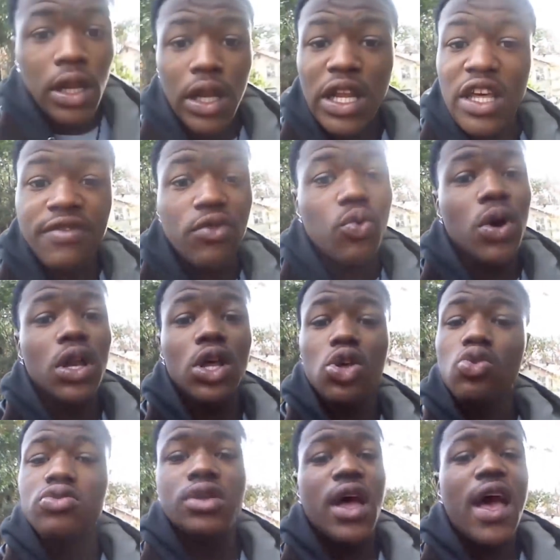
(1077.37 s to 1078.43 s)
Leaving Whitney
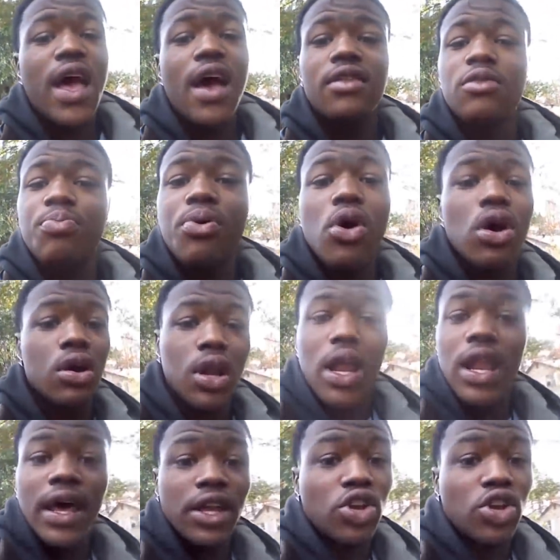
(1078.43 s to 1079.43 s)
Houston at the party, that lady